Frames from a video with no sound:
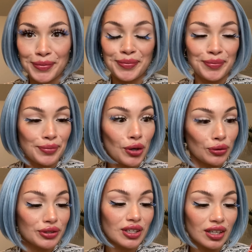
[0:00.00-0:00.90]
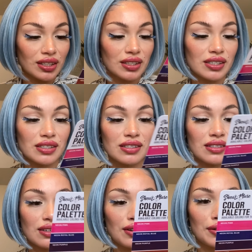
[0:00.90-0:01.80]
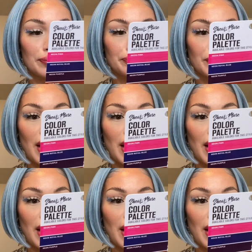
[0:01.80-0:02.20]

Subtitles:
bold colors. I